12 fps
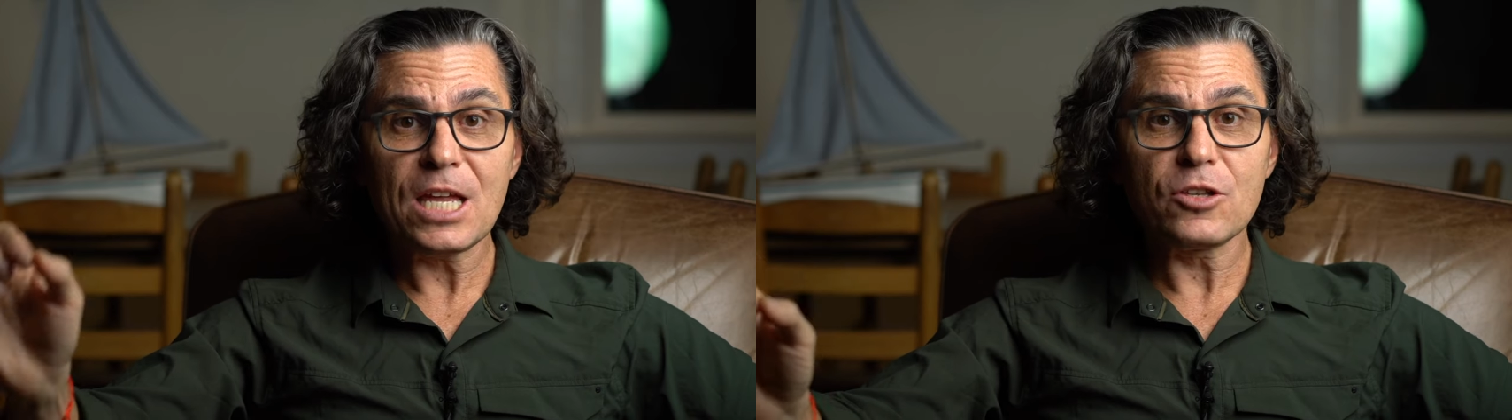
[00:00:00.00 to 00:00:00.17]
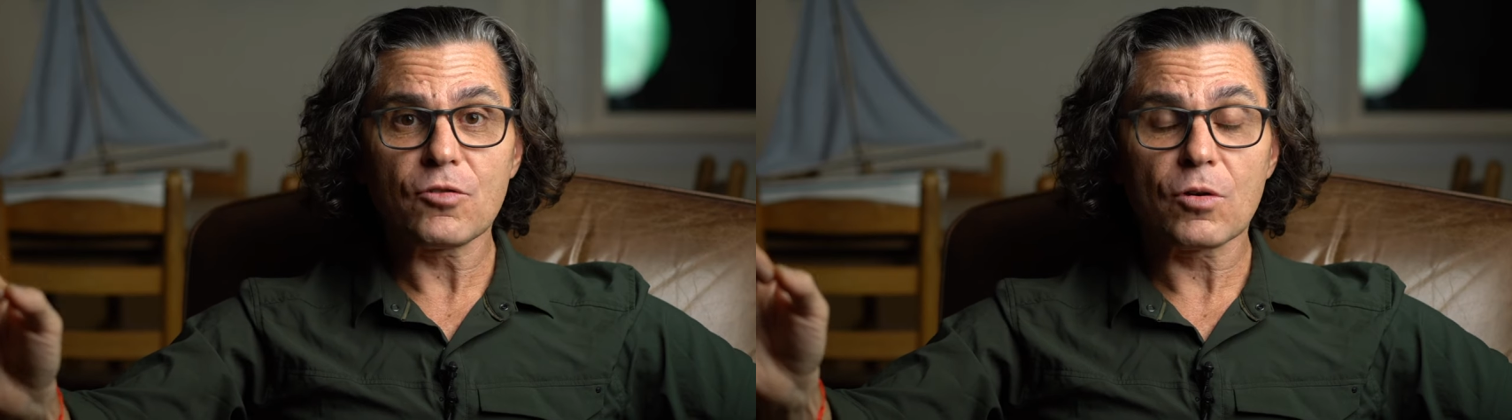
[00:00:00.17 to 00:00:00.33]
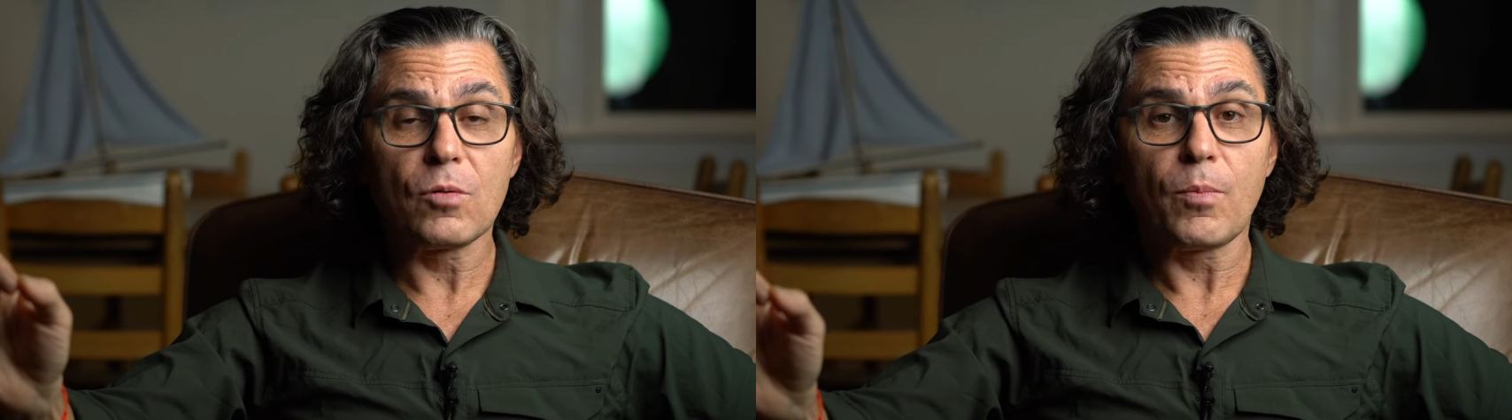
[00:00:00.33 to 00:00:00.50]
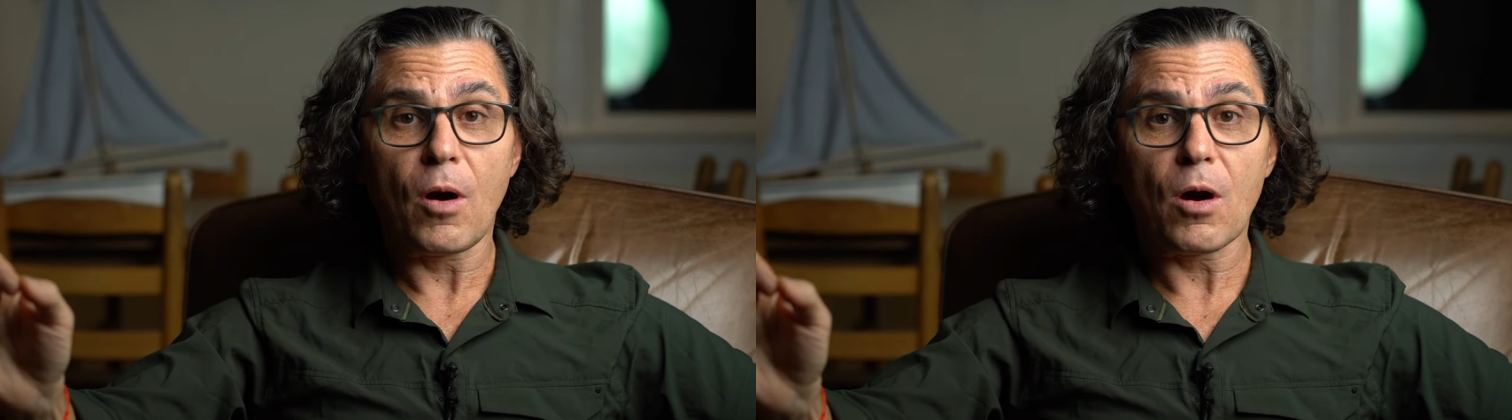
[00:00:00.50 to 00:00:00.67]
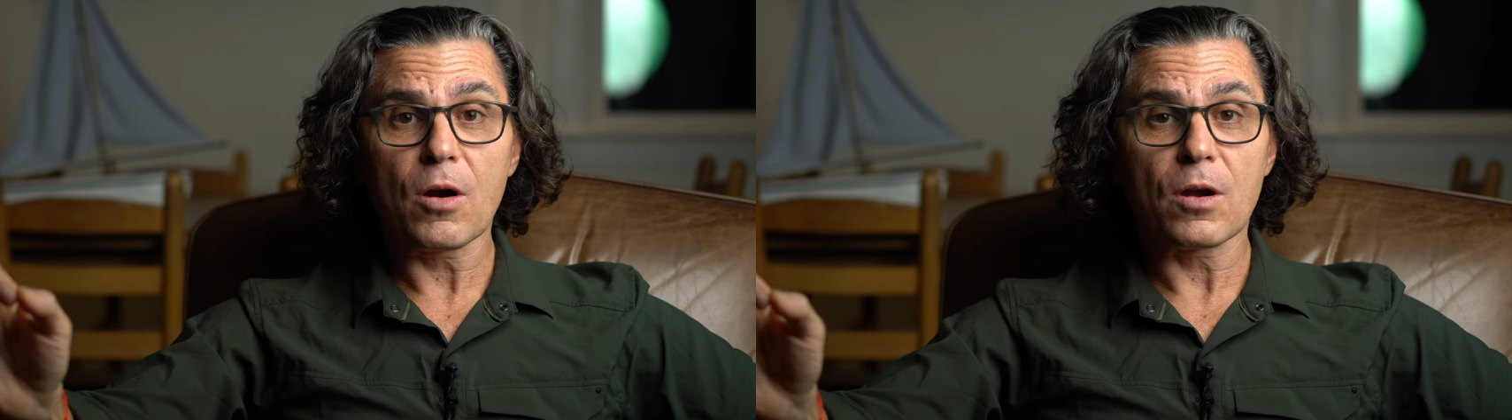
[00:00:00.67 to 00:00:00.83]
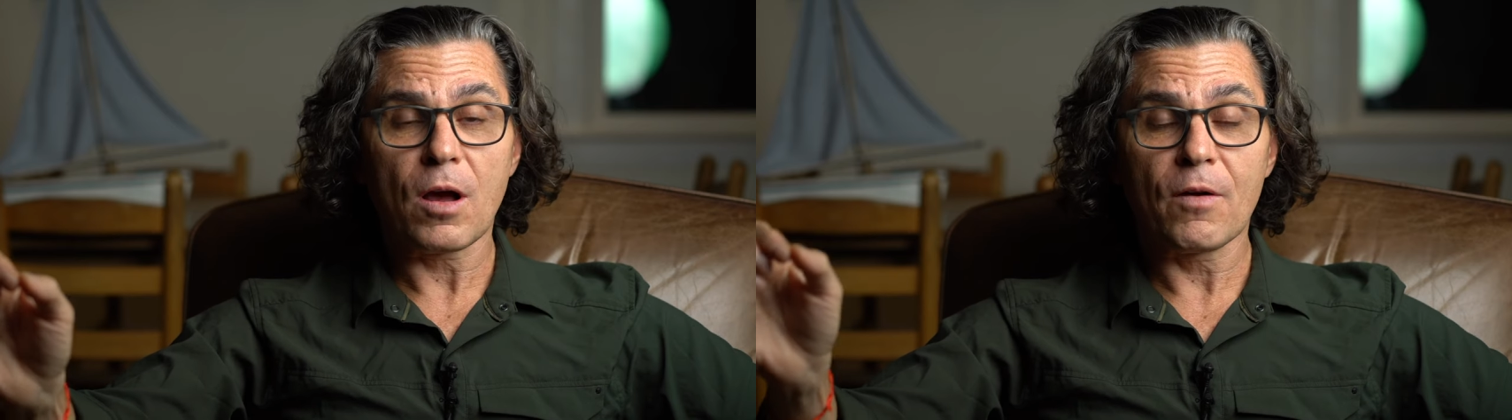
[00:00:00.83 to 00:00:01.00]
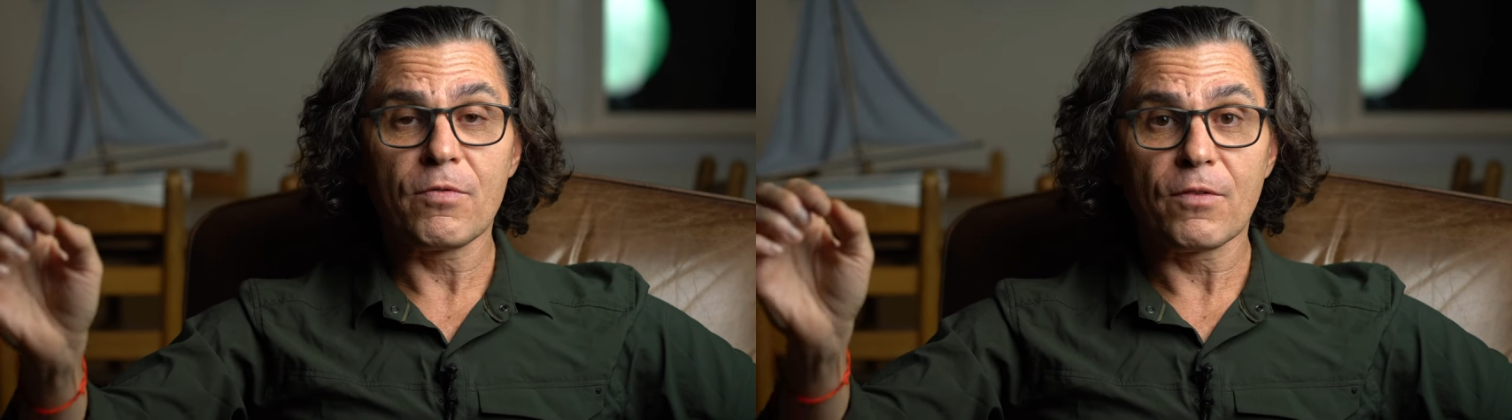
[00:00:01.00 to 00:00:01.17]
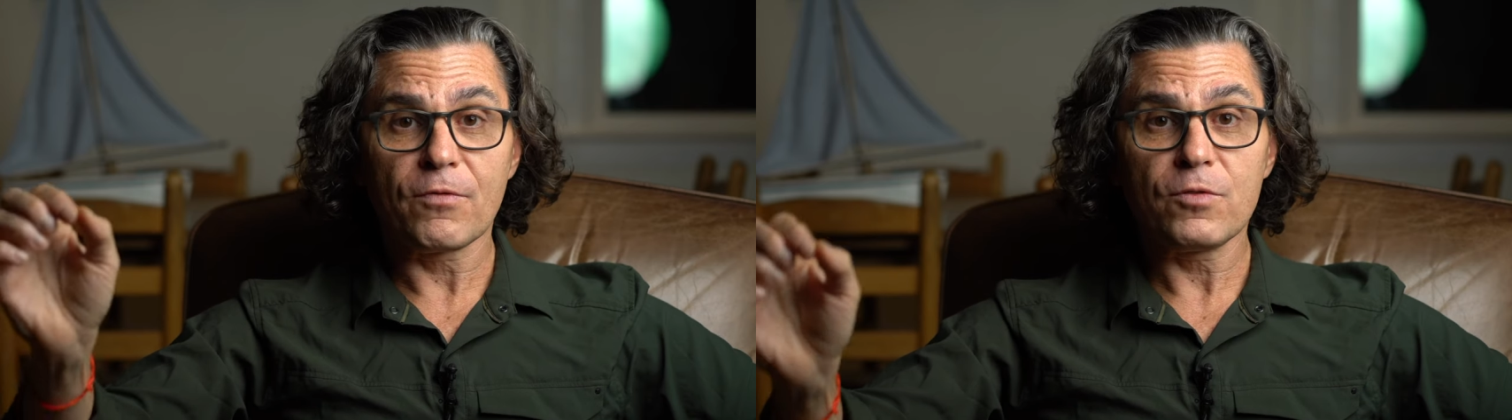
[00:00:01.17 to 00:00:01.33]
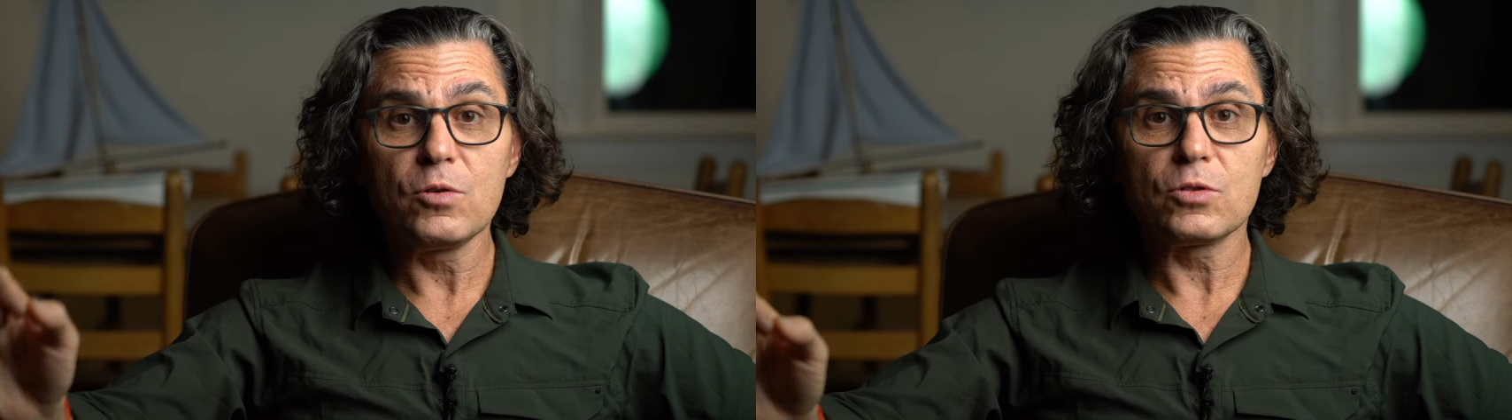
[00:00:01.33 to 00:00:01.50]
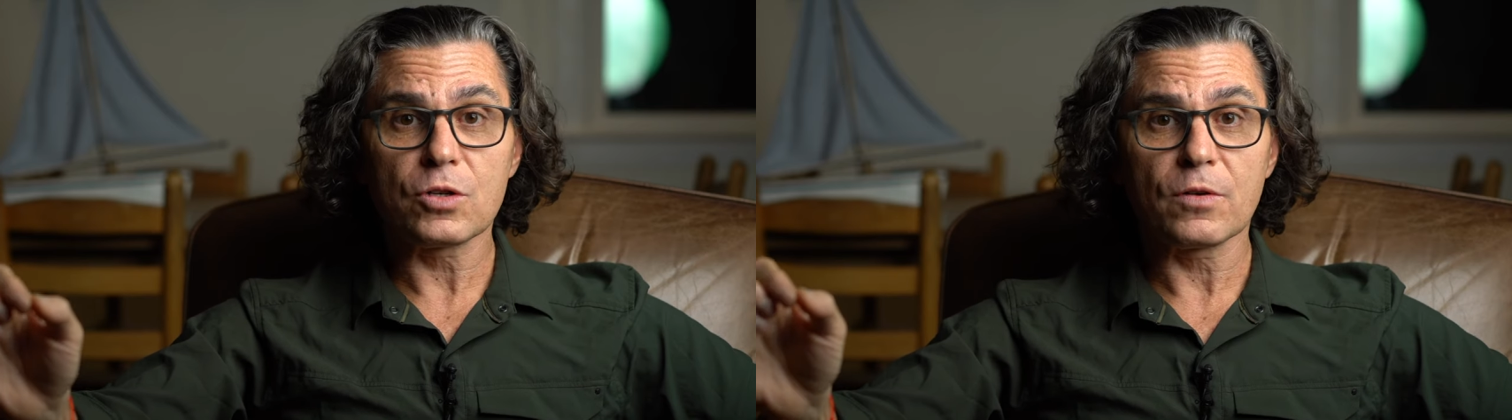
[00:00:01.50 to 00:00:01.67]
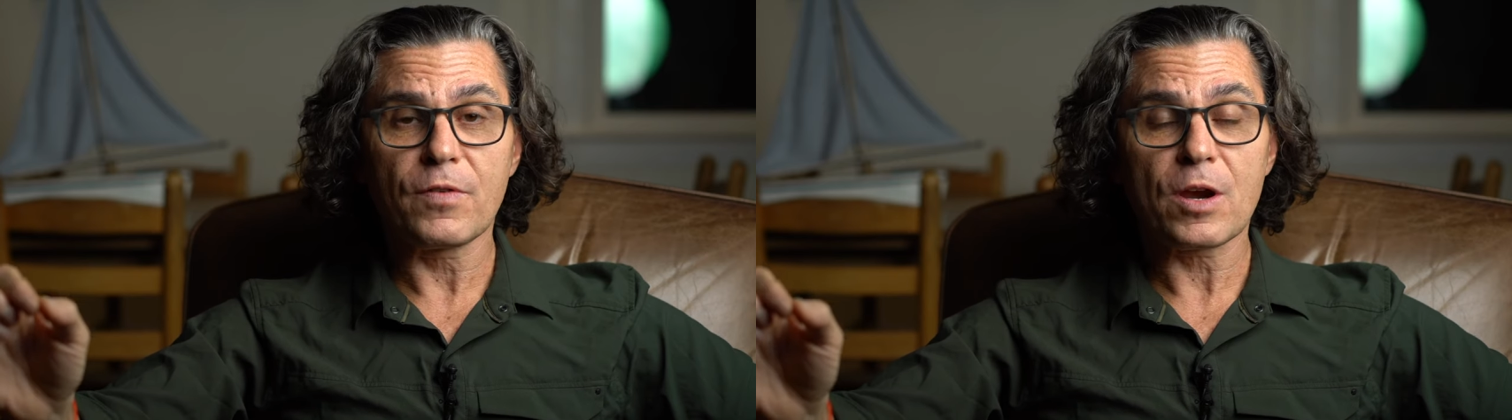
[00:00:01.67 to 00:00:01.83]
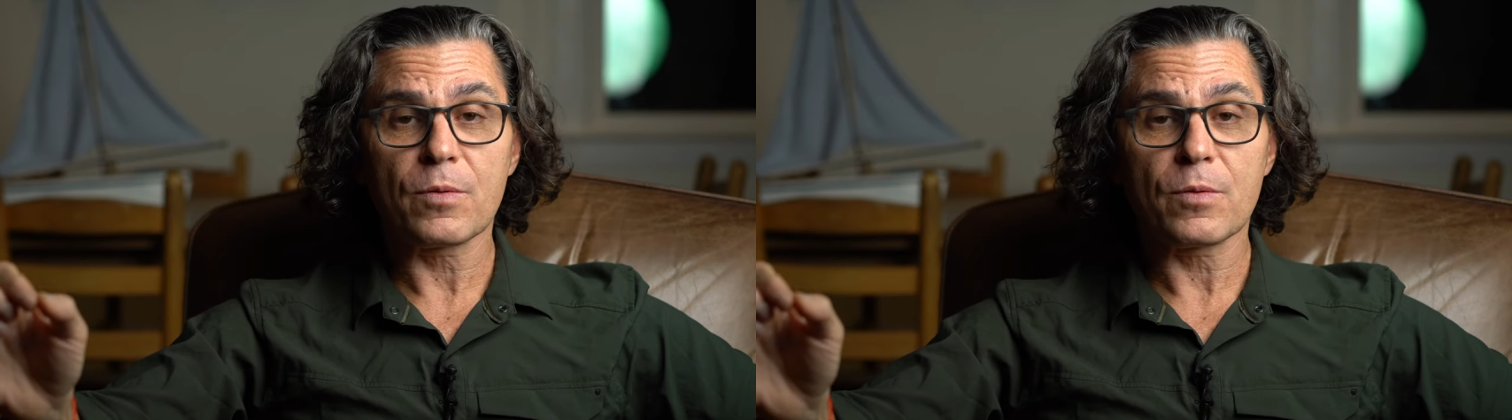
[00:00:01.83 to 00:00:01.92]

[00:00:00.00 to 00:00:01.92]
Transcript: integral part of the future of